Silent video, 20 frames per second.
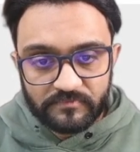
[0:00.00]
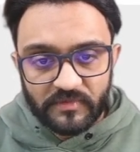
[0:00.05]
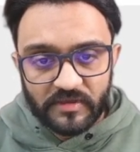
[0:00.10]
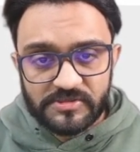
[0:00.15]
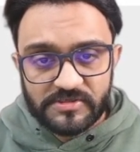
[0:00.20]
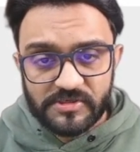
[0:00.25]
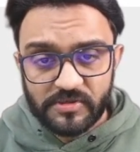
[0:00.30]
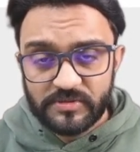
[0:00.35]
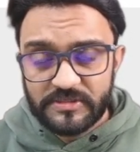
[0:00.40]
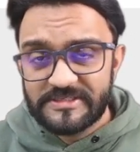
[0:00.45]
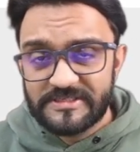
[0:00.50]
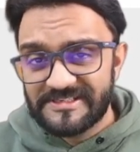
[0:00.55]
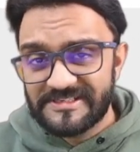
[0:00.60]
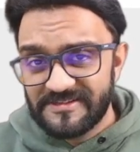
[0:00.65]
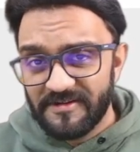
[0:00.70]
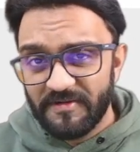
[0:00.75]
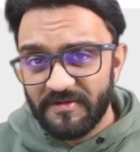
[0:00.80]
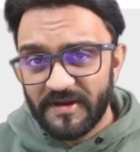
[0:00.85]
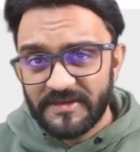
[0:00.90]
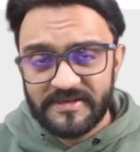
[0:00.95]
so this is the
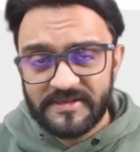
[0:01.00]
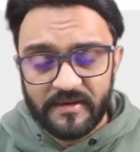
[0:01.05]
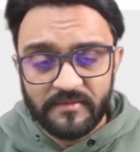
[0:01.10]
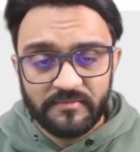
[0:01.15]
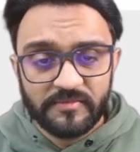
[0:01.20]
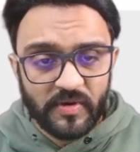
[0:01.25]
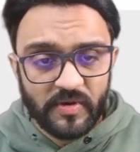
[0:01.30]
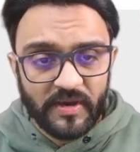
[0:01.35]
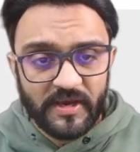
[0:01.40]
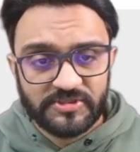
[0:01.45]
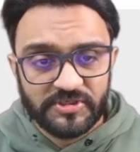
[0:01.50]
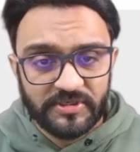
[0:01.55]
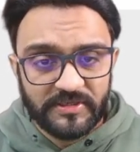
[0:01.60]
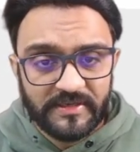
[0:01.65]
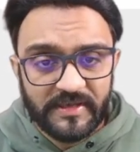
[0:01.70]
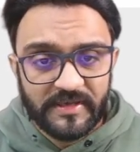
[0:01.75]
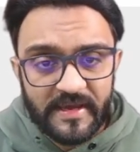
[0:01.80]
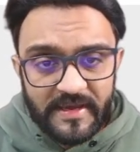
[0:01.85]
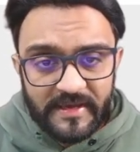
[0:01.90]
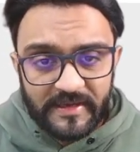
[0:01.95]
right time to actually
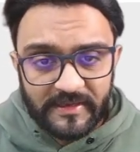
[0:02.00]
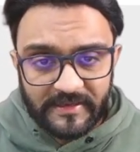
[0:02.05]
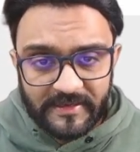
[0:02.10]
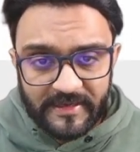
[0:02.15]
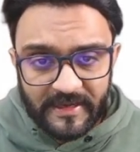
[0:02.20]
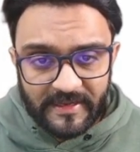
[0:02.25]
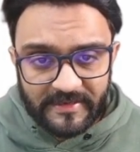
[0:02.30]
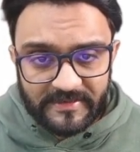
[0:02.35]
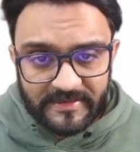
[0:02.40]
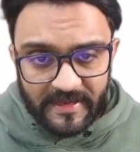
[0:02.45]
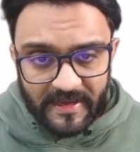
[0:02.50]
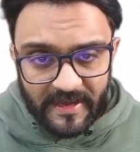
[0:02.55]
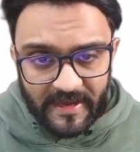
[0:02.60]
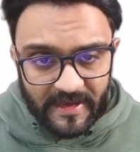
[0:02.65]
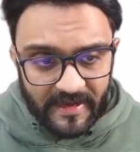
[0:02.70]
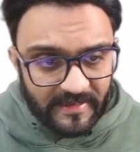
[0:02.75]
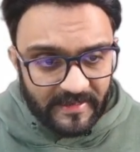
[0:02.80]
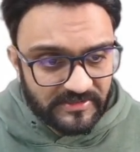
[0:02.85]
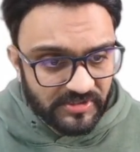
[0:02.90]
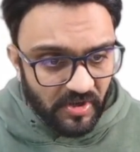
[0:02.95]
get
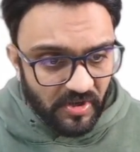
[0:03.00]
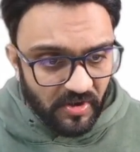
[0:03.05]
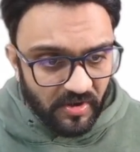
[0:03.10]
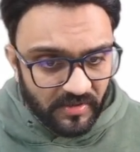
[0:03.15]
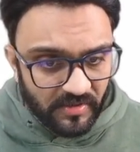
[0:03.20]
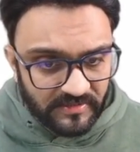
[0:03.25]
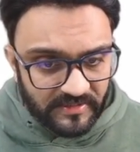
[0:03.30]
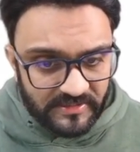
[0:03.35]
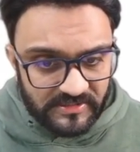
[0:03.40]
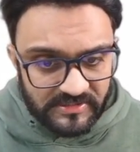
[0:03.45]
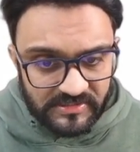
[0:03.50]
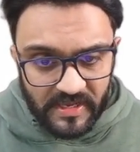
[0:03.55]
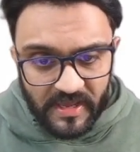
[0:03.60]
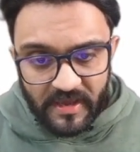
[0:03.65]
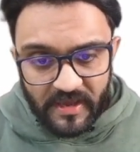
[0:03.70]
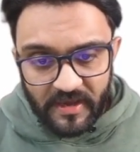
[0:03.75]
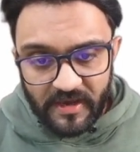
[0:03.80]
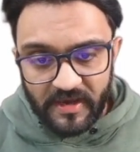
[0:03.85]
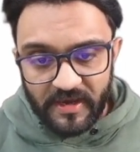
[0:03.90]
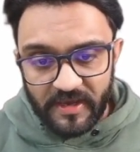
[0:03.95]
hands on this.
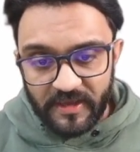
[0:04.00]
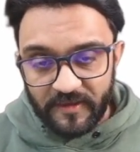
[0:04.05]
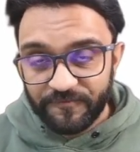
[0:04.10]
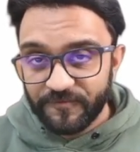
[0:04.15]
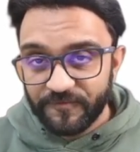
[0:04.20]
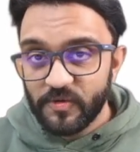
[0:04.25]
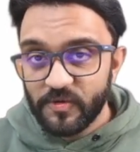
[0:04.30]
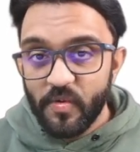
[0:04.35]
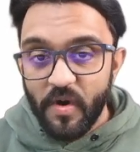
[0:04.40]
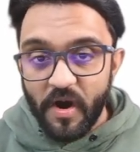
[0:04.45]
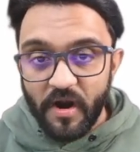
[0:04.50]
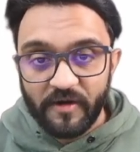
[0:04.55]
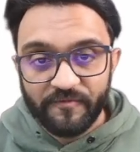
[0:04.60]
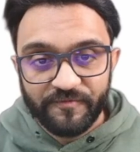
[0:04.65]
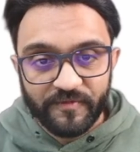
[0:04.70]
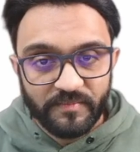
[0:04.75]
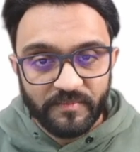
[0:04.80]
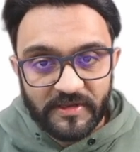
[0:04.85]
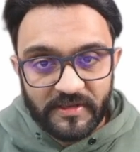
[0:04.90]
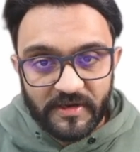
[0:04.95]
Uh, if you are
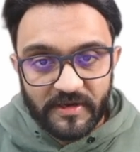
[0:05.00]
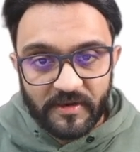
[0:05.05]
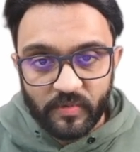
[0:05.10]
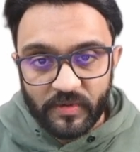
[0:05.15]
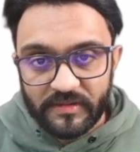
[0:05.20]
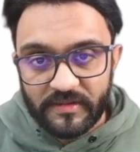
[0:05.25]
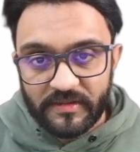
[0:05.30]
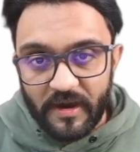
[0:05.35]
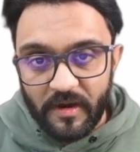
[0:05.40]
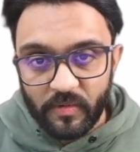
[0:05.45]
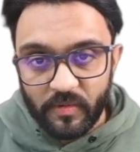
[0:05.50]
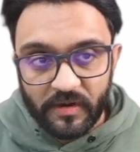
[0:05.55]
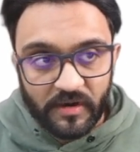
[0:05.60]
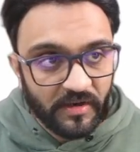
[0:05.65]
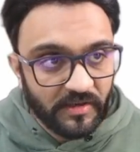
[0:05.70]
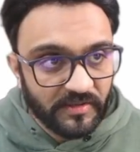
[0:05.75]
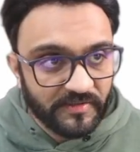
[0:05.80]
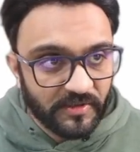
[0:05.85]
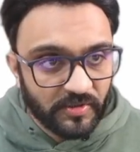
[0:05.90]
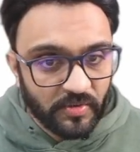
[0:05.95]
familiar with our
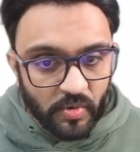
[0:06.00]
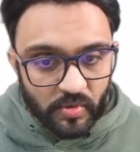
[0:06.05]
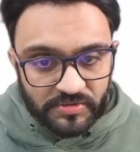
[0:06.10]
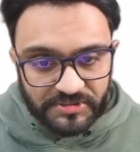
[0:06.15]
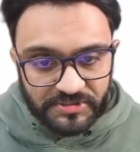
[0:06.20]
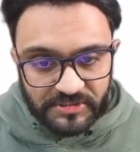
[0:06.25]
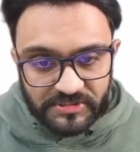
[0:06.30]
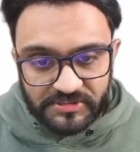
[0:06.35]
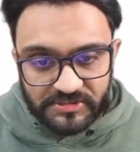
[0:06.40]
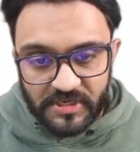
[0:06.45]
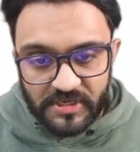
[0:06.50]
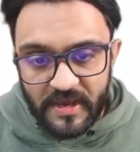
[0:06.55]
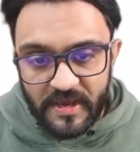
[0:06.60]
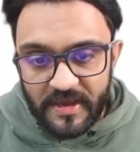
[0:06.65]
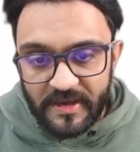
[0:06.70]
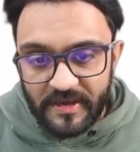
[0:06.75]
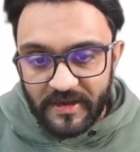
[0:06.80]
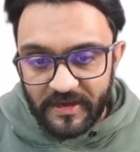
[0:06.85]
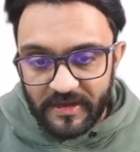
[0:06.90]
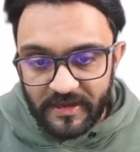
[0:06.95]
other courses,
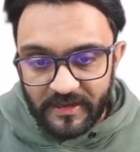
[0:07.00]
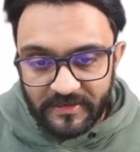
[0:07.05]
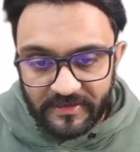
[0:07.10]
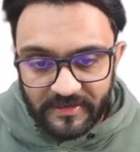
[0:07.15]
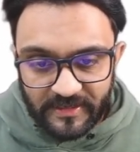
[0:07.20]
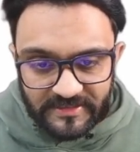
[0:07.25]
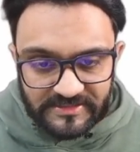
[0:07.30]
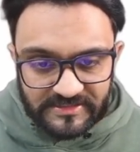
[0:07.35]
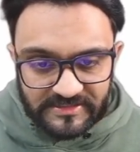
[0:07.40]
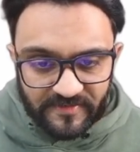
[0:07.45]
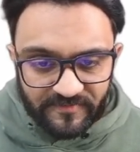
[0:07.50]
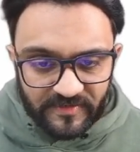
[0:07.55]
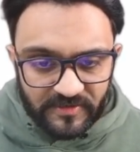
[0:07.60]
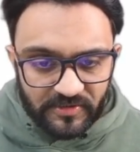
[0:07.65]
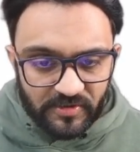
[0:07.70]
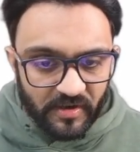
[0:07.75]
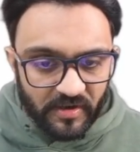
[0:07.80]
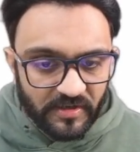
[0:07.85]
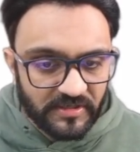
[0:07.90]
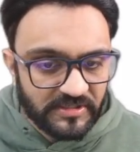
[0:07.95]
uh,
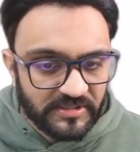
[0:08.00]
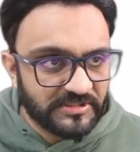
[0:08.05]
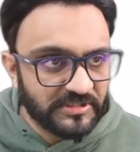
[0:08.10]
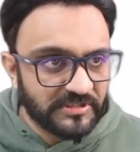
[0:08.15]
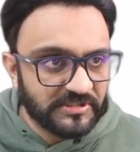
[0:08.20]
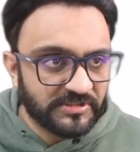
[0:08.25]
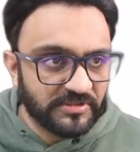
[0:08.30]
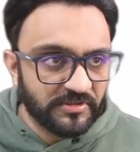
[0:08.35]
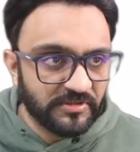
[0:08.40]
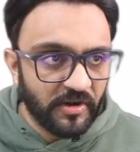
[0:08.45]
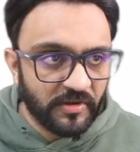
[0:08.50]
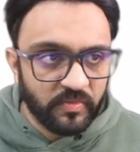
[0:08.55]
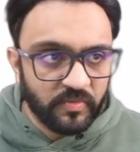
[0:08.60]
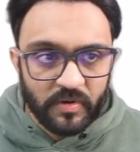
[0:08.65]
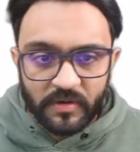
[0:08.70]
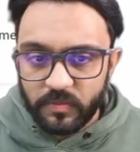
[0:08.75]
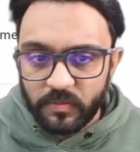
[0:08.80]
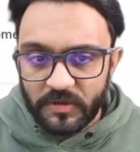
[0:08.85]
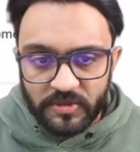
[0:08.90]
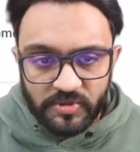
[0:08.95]
$97 is not what
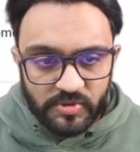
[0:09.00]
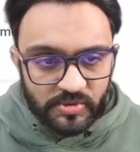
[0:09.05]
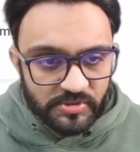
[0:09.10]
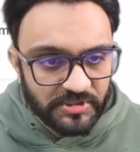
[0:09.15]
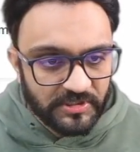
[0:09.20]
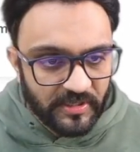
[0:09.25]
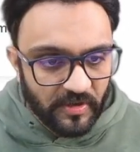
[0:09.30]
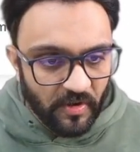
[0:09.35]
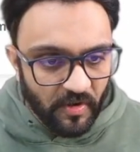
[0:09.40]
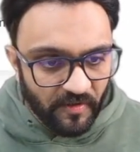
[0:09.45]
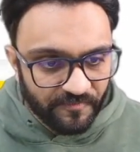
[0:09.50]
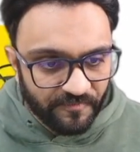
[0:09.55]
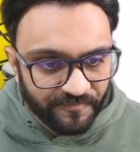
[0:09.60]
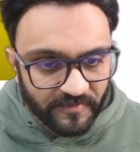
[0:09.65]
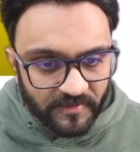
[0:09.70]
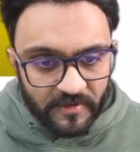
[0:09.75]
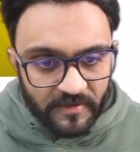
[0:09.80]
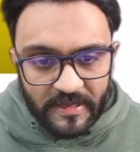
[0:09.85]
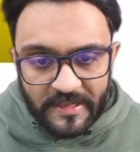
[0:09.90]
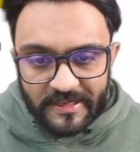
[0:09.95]
we usually
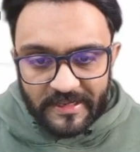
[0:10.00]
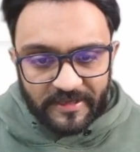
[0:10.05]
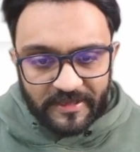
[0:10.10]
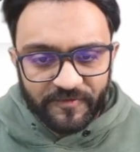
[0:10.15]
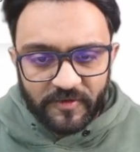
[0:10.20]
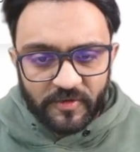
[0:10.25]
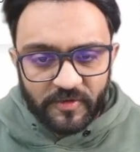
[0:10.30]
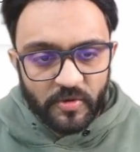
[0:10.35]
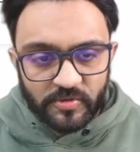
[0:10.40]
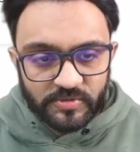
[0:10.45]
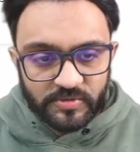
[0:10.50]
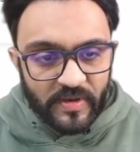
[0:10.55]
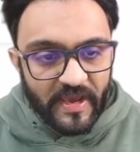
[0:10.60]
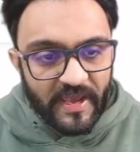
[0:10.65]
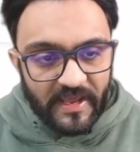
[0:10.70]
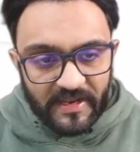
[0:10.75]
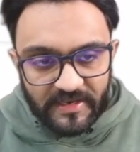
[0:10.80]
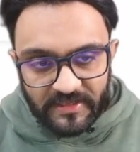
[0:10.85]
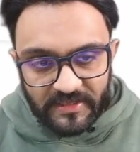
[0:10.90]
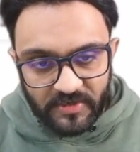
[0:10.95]
offer. If you go to
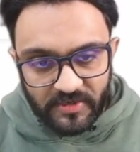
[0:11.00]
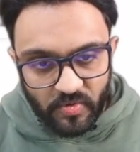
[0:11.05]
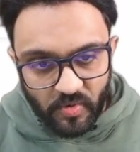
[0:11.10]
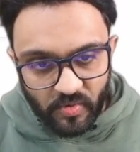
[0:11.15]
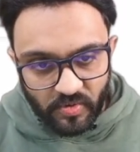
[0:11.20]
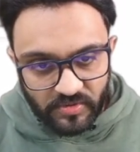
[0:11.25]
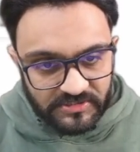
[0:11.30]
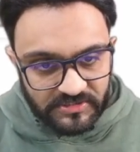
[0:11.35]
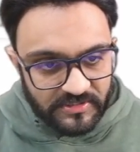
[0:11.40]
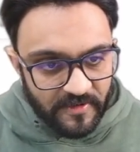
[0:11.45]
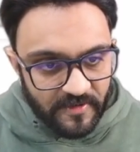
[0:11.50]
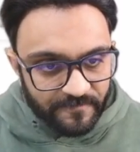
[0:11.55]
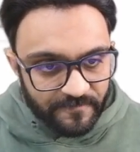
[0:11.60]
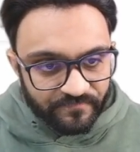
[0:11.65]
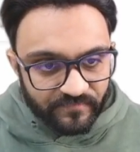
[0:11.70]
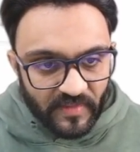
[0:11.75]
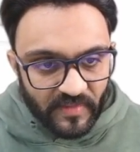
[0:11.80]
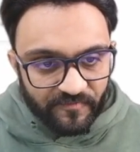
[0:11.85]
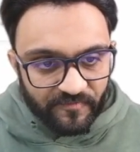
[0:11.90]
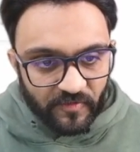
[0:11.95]
any course,
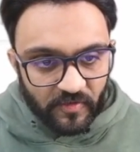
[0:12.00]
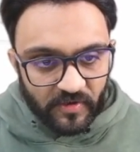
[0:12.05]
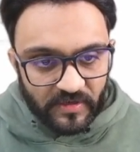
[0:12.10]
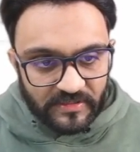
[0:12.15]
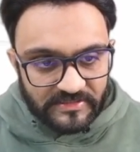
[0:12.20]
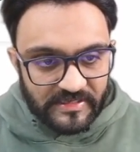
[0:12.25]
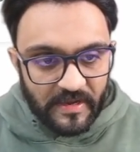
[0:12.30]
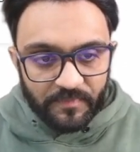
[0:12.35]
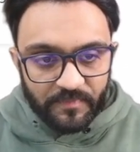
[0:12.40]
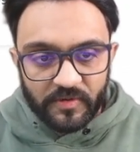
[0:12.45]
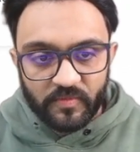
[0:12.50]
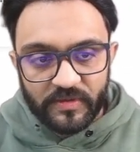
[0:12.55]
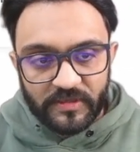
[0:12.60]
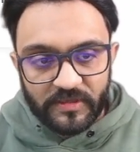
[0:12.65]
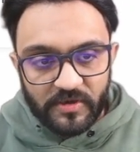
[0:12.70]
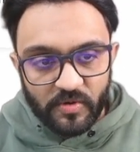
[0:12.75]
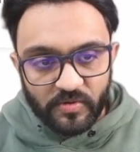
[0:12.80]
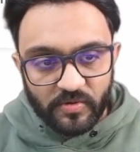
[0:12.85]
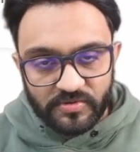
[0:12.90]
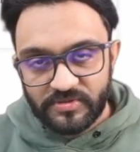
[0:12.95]
for example, we
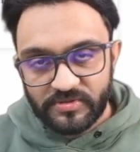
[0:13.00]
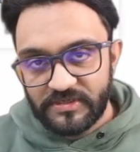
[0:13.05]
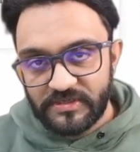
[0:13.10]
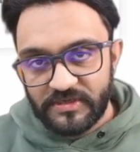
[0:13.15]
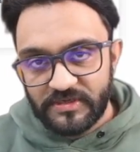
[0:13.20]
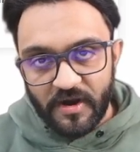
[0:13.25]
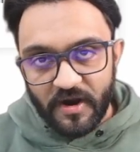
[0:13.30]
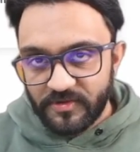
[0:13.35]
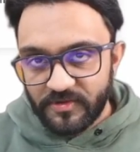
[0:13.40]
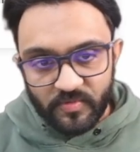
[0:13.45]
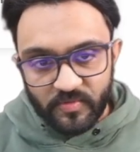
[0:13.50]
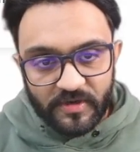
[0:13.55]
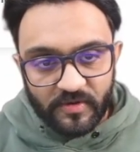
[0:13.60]
go to the Arduino